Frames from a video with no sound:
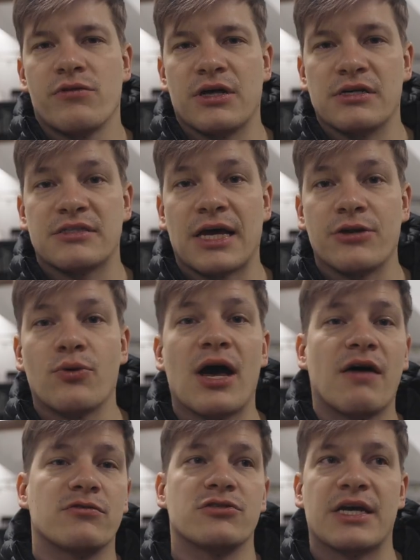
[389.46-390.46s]
things that you
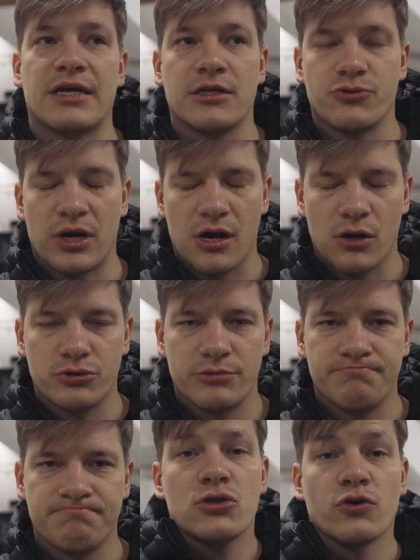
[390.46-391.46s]
have to take into account.
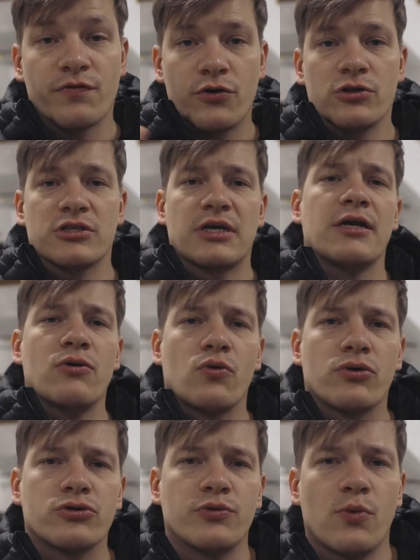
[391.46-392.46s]
So first, in
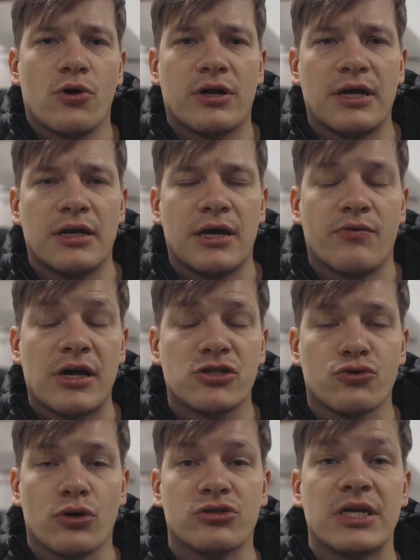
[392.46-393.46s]
order to work in a
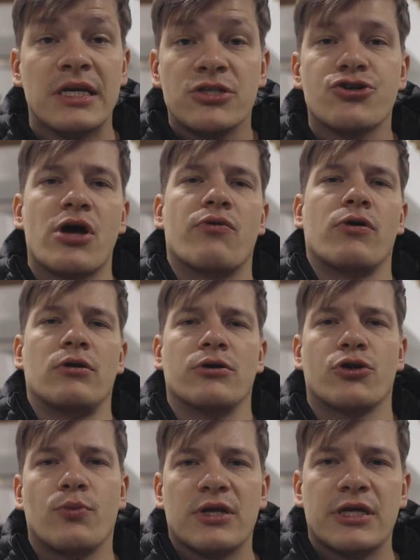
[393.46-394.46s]
restaurant in general,
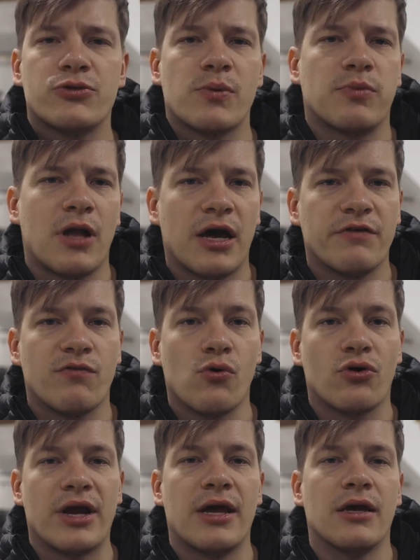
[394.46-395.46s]
you will need to apply
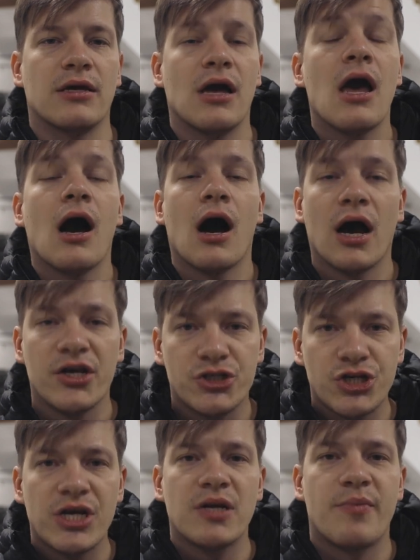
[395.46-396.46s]
for a
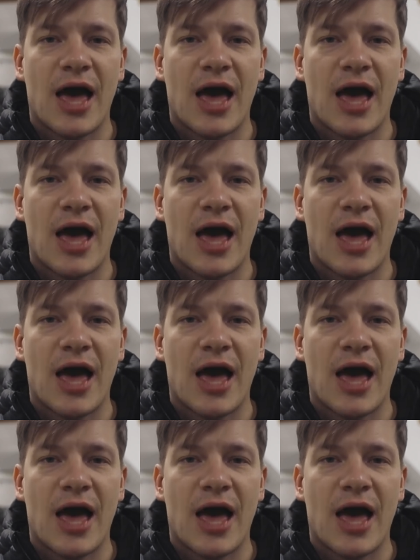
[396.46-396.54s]
hygiene